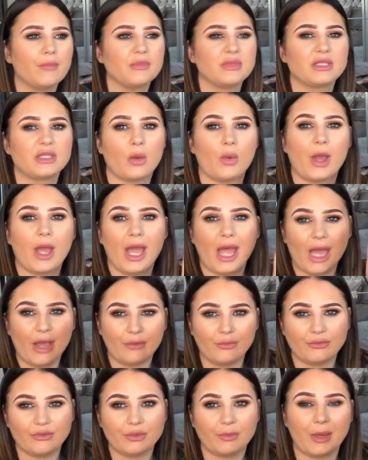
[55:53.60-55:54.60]
so I
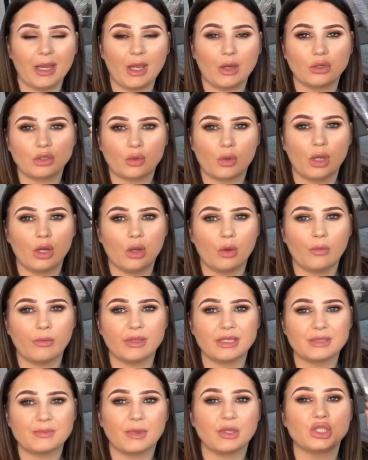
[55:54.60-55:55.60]
have to powder quite a lot with
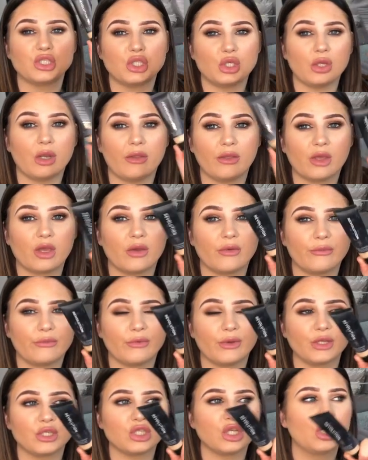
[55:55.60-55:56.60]
this, but I do like the
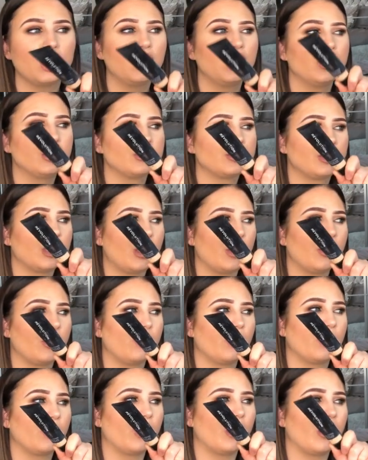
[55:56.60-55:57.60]
coverage,
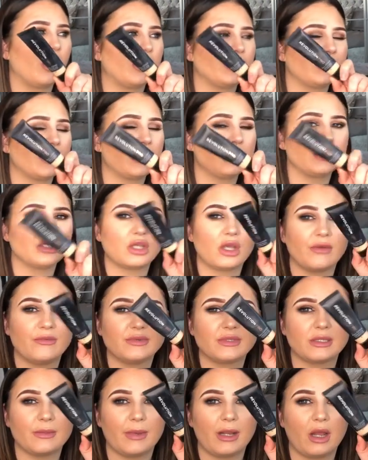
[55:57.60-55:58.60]
so I tend to go
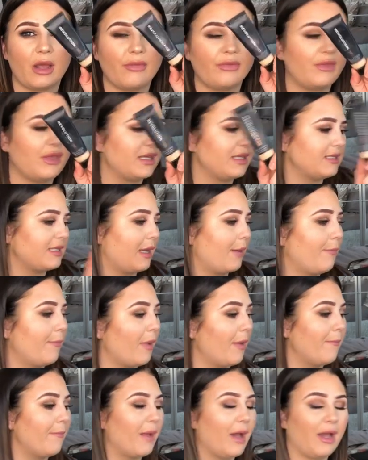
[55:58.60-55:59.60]
for something like this and
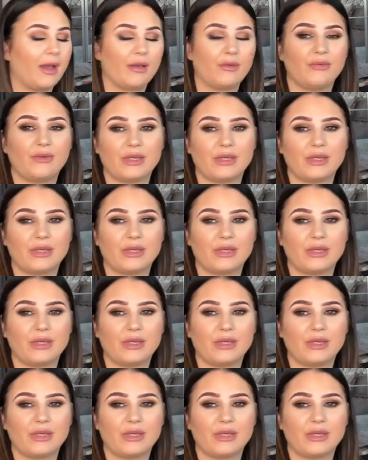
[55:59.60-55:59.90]
my MAC